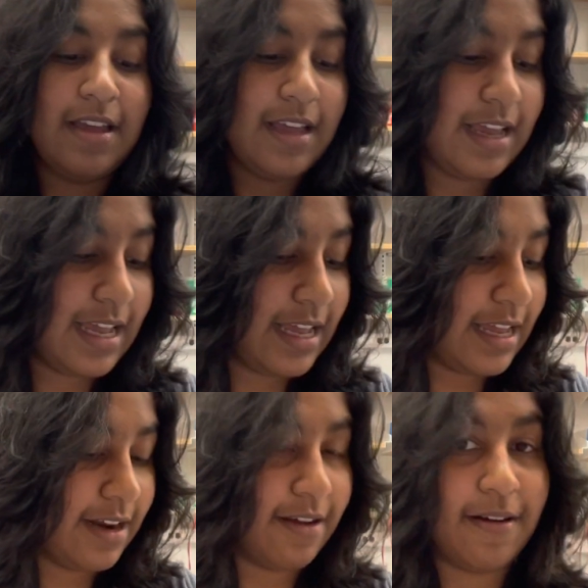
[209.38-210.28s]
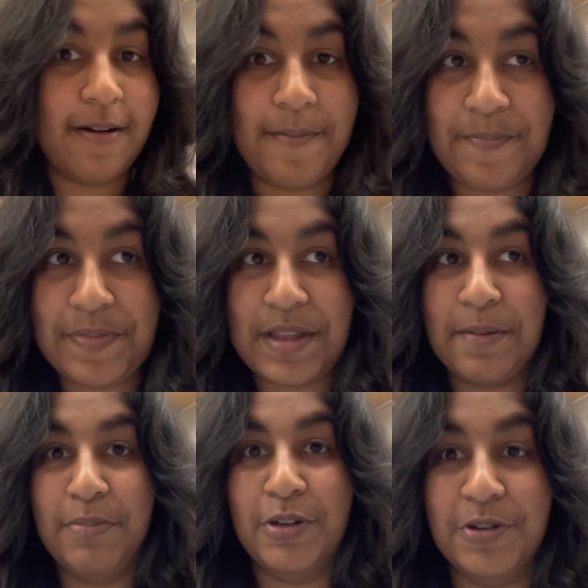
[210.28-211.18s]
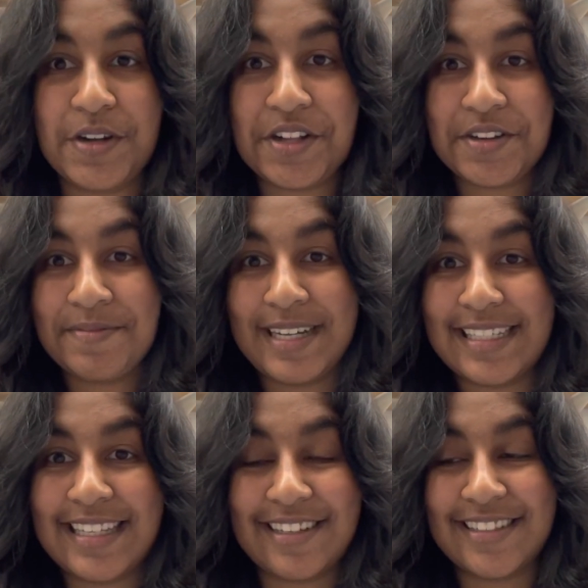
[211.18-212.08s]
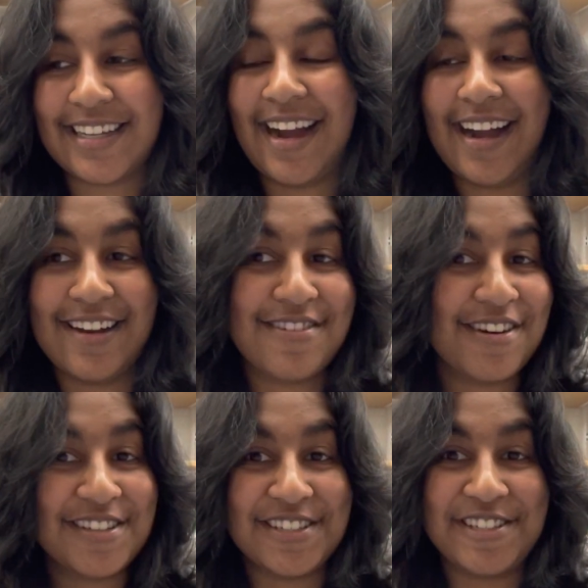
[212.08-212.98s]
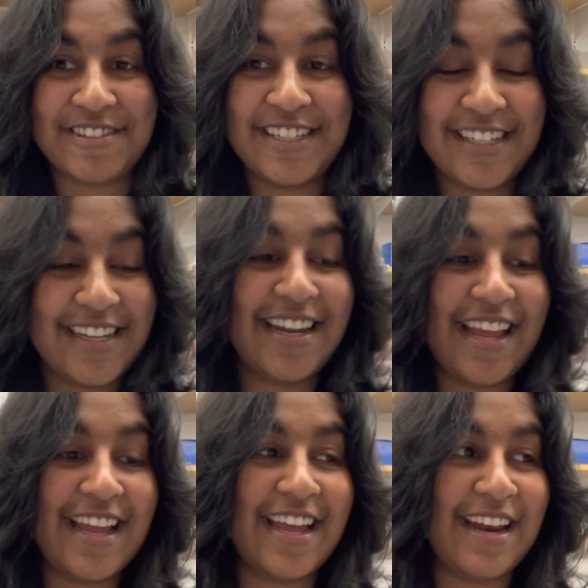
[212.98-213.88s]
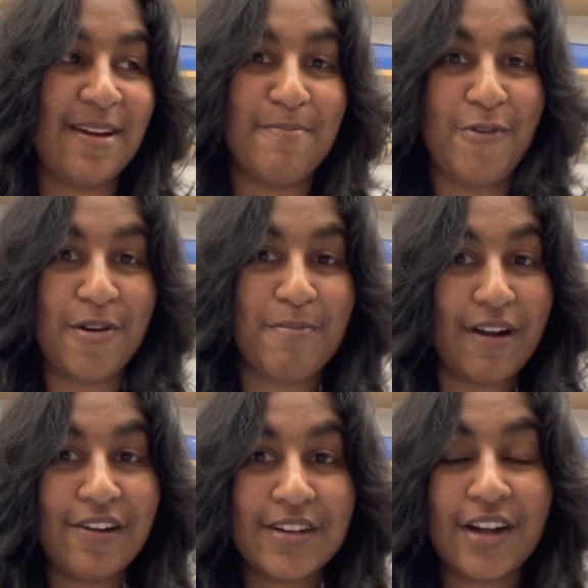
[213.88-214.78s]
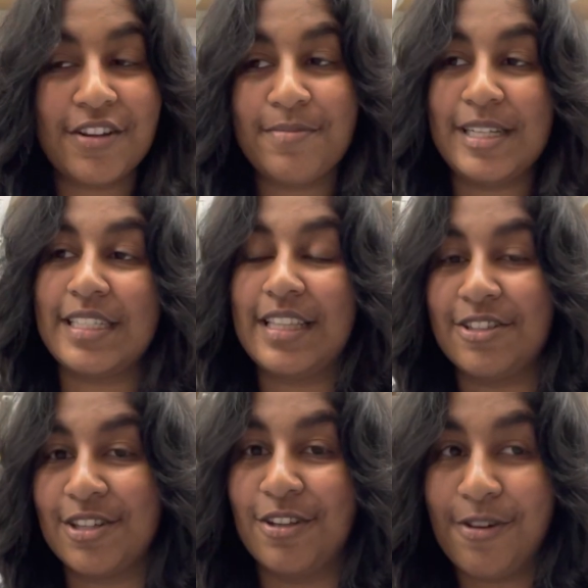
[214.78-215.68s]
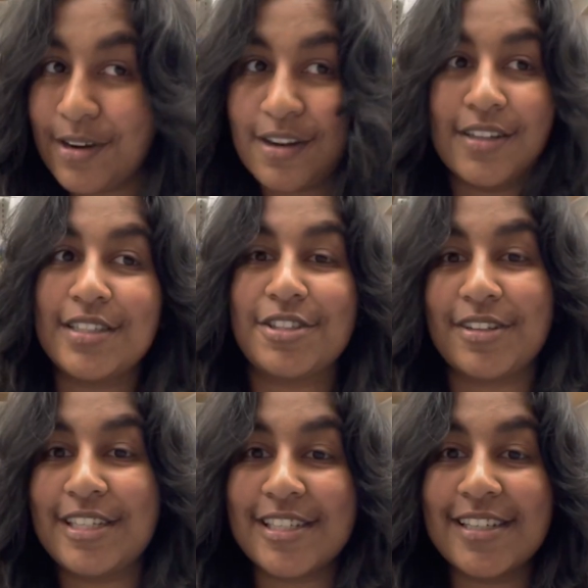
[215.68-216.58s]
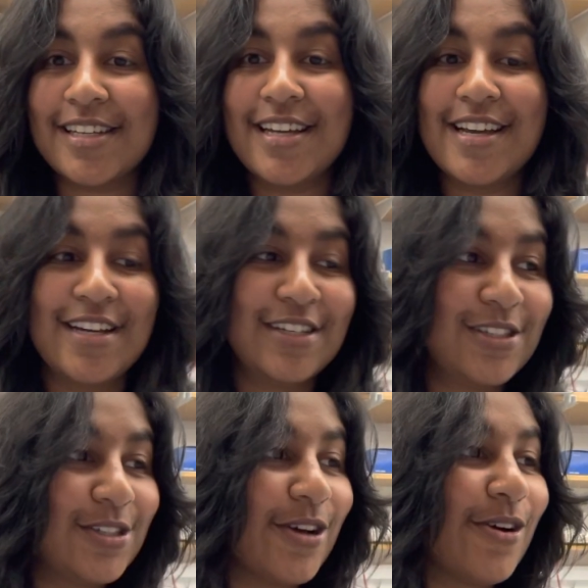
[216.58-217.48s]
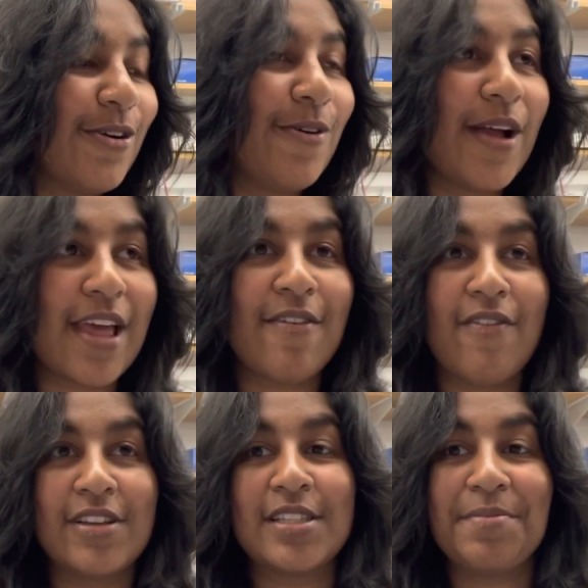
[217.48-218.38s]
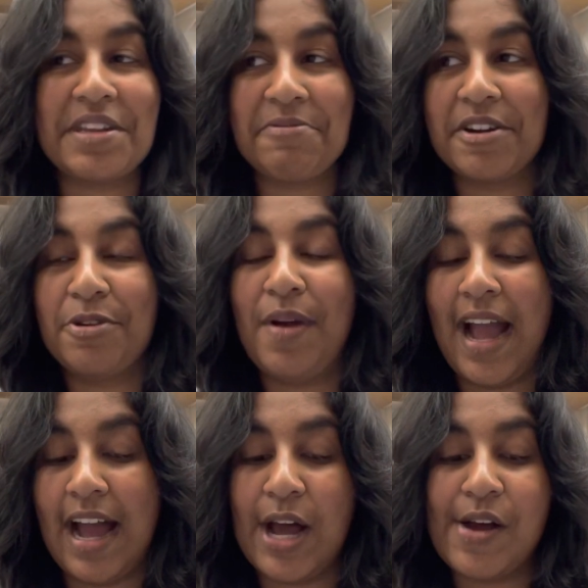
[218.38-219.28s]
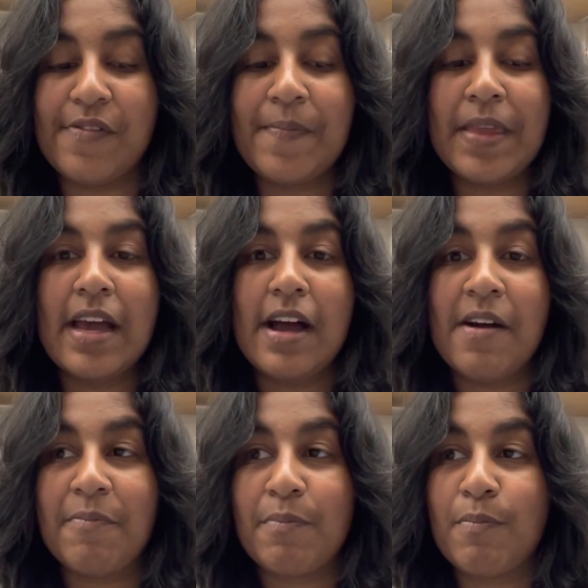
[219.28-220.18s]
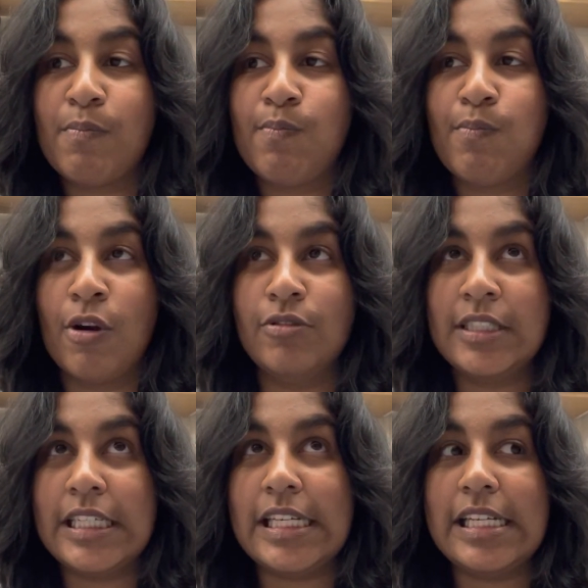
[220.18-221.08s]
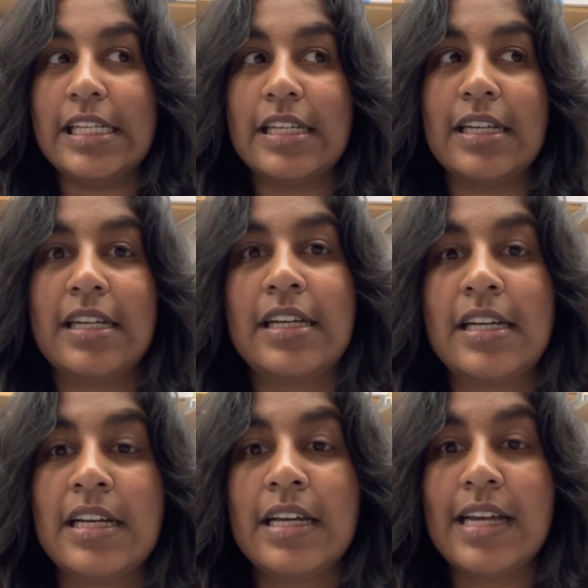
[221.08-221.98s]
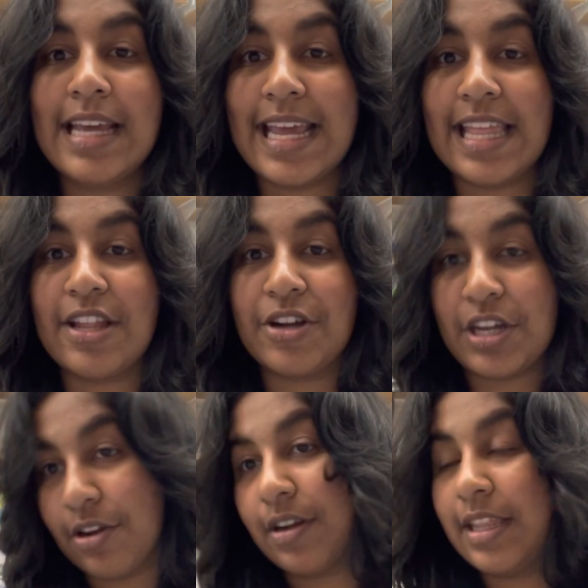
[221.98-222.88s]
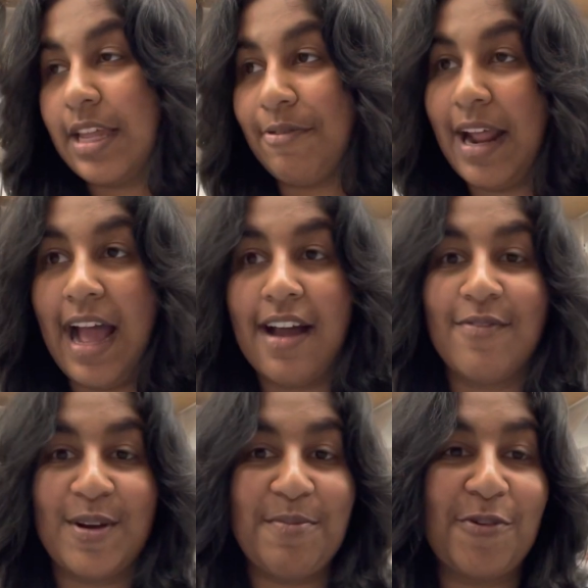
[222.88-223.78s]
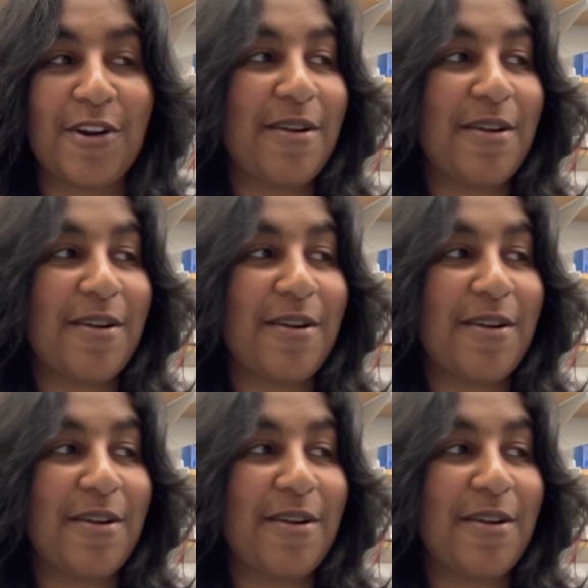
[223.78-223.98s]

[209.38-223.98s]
And a blue color means that there's a higher concentration, and a more brown color means that there's a lower concentration. So if somebody were to have protein in their urine, they would have a more